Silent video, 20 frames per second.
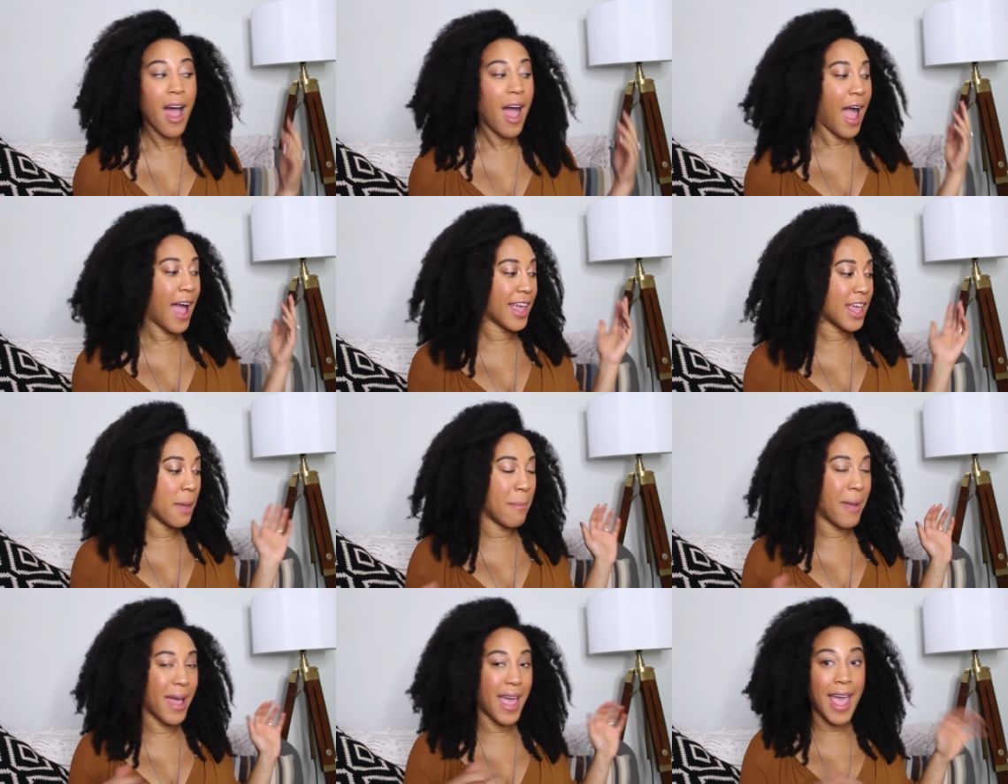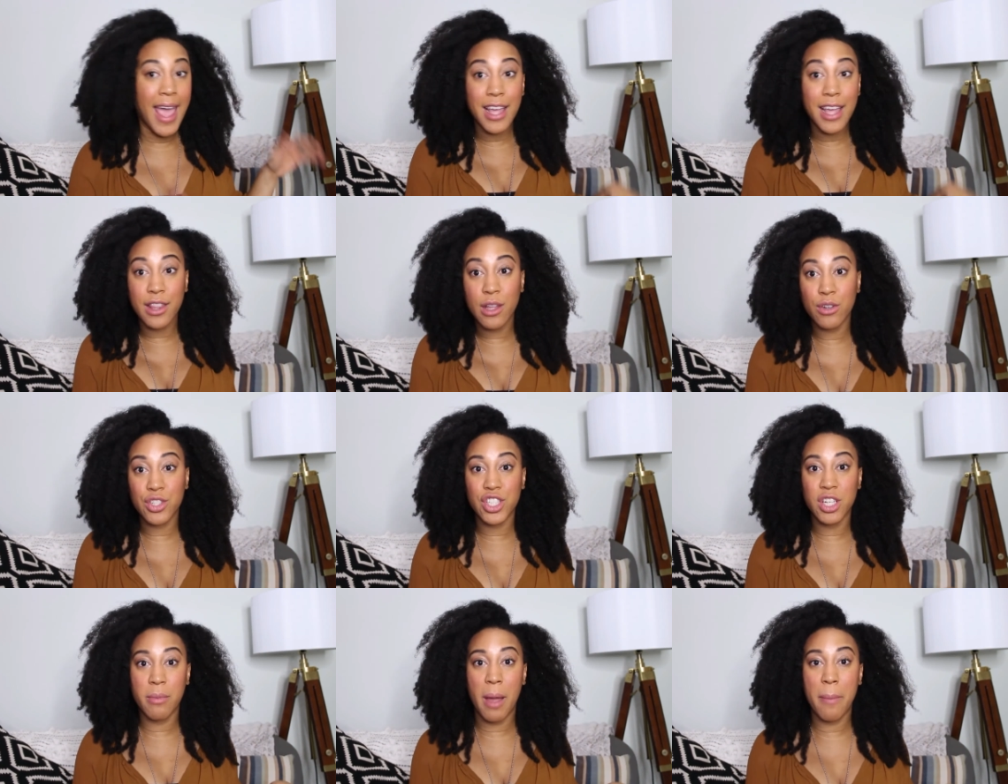I kept my hand
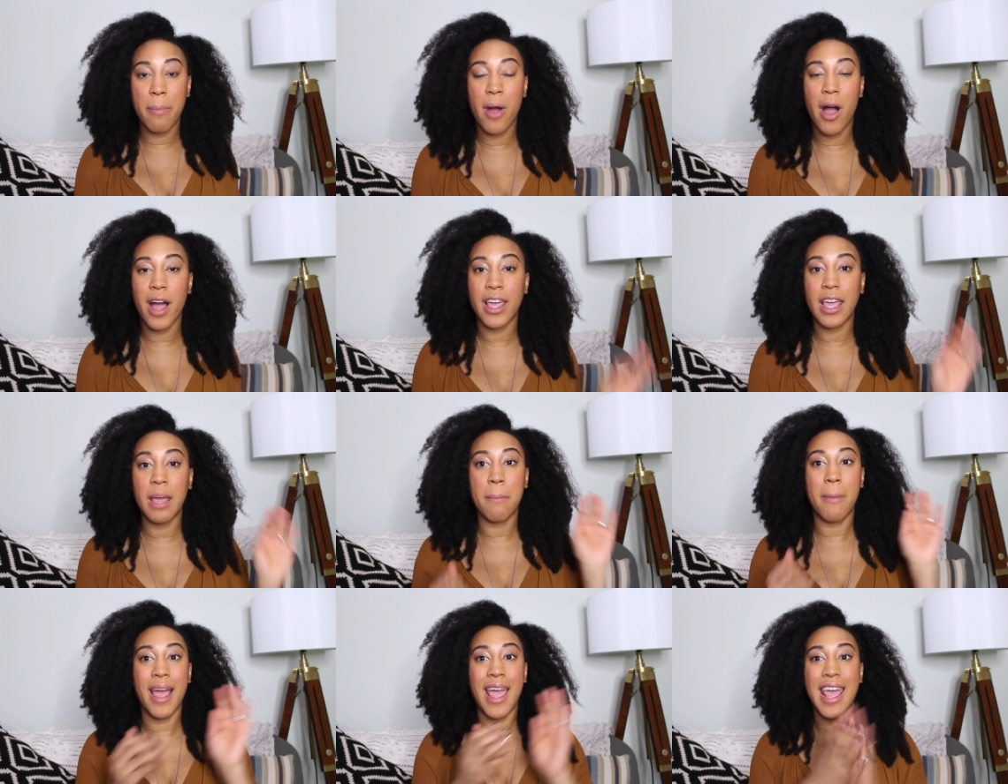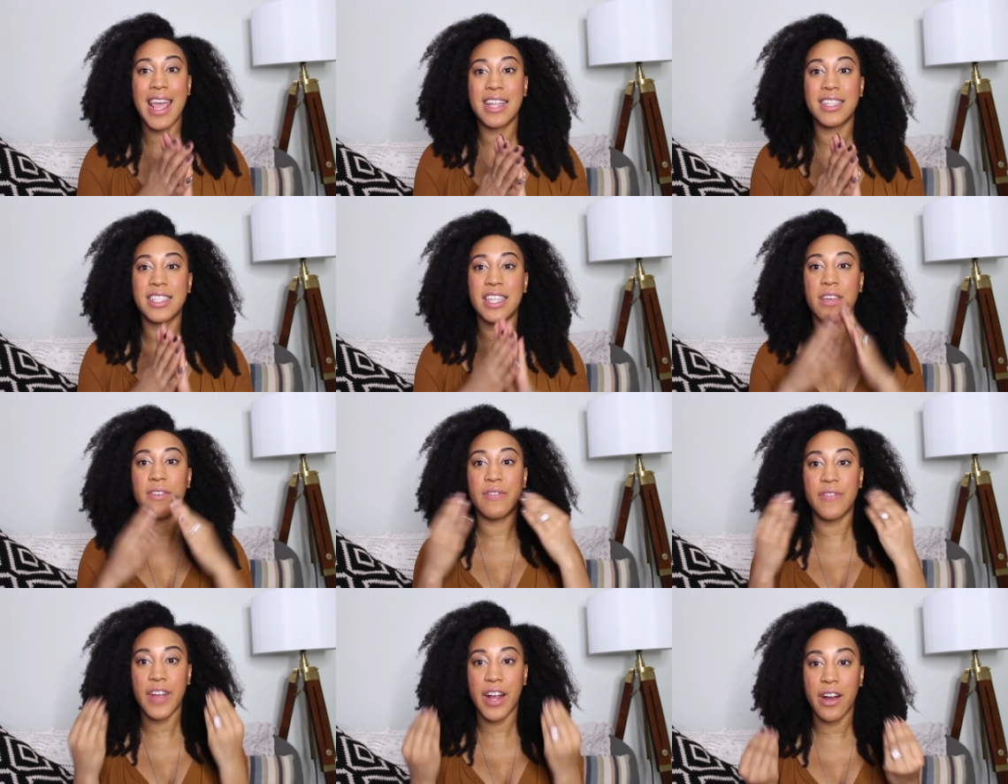lotion in my pocket. My hands
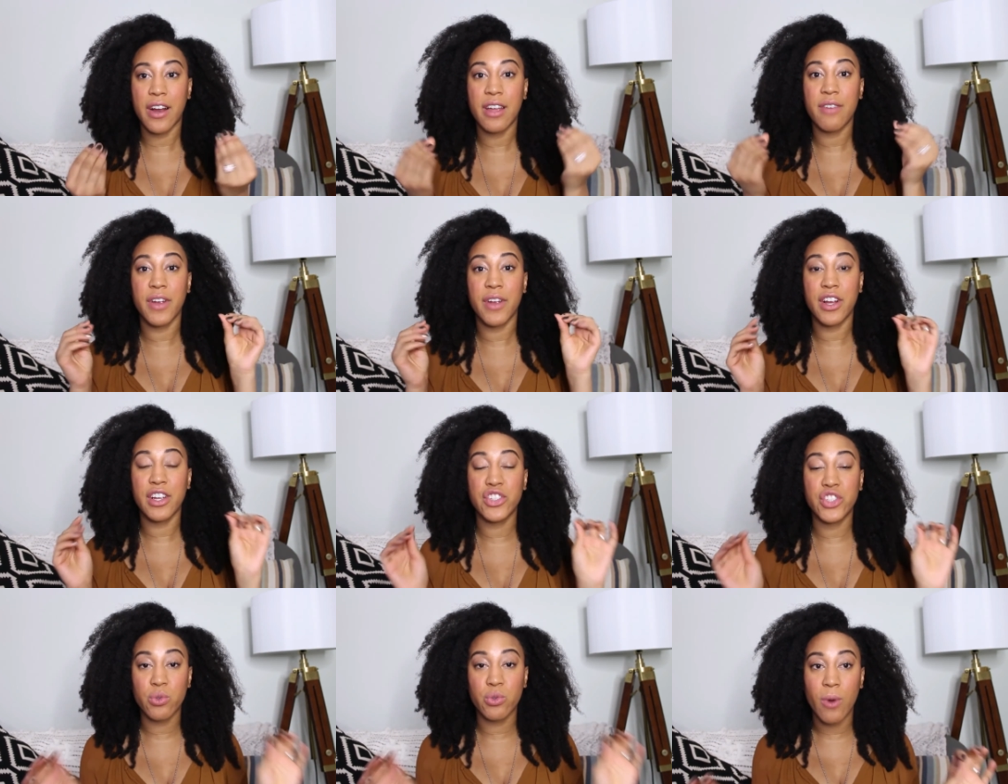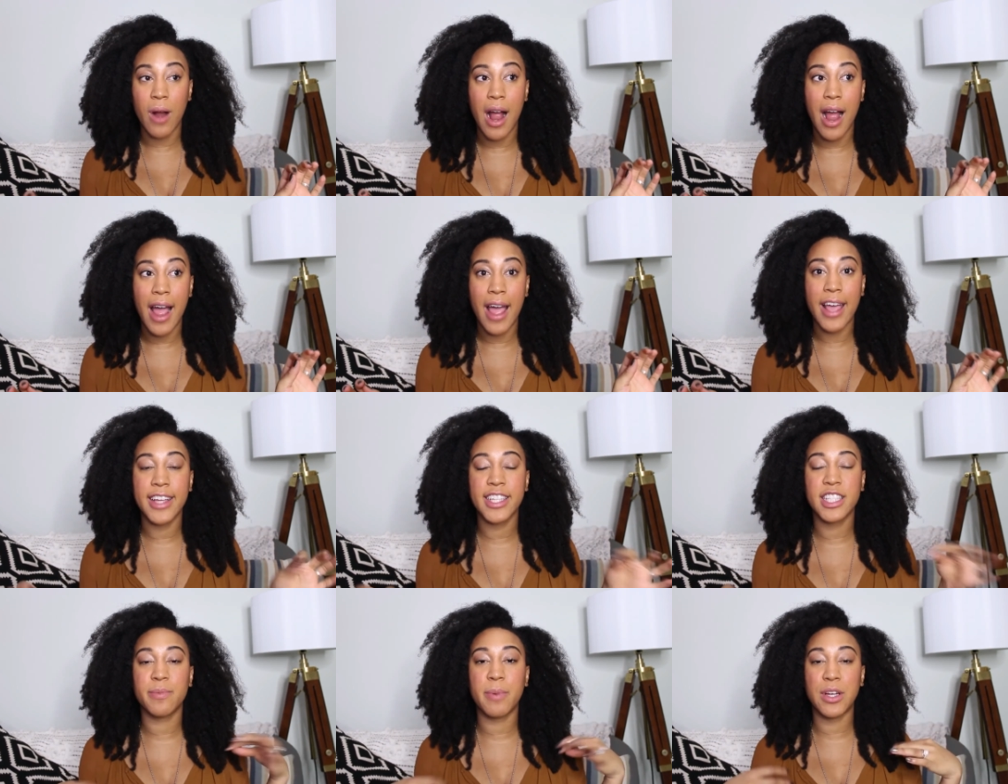get very, very dry,
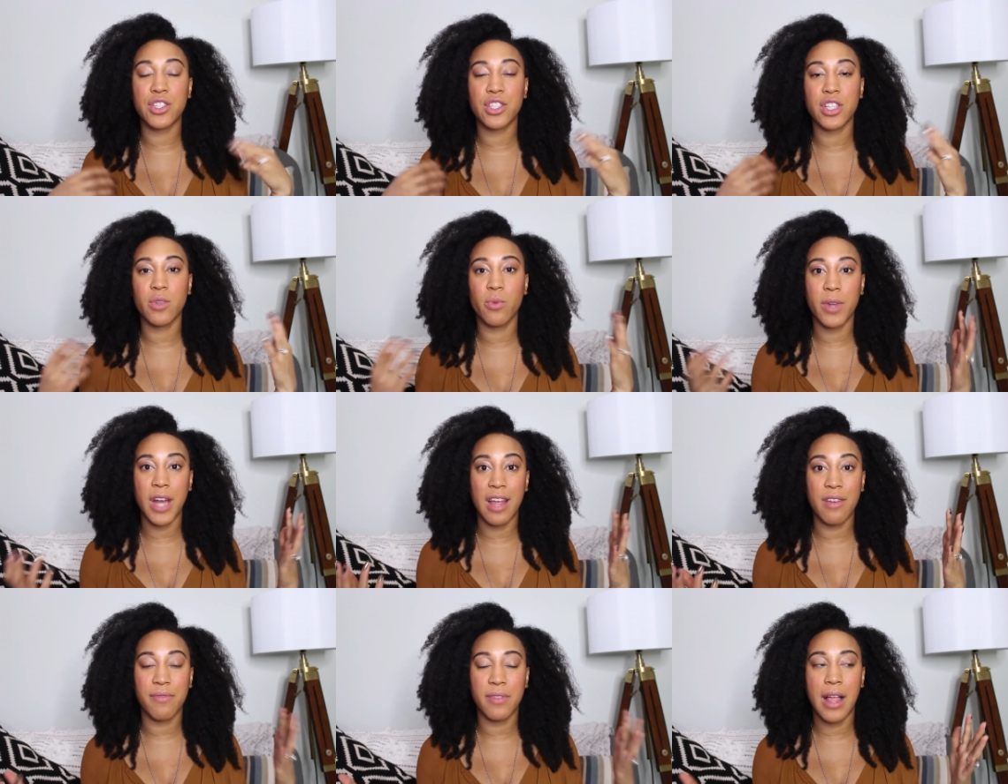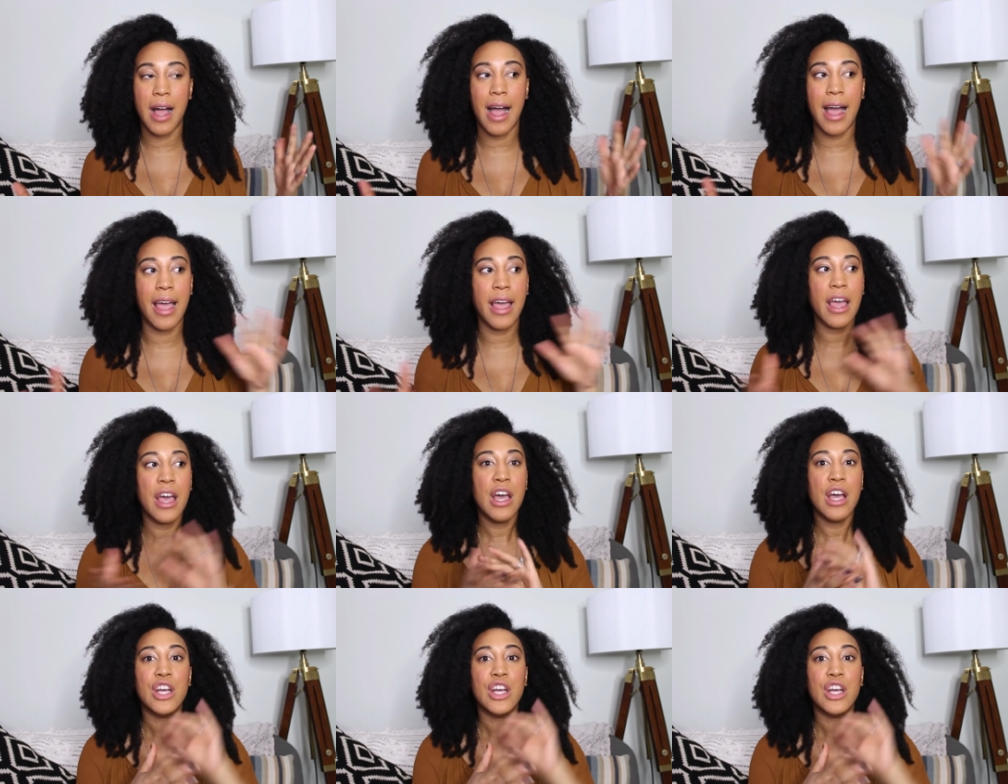especially when I fly.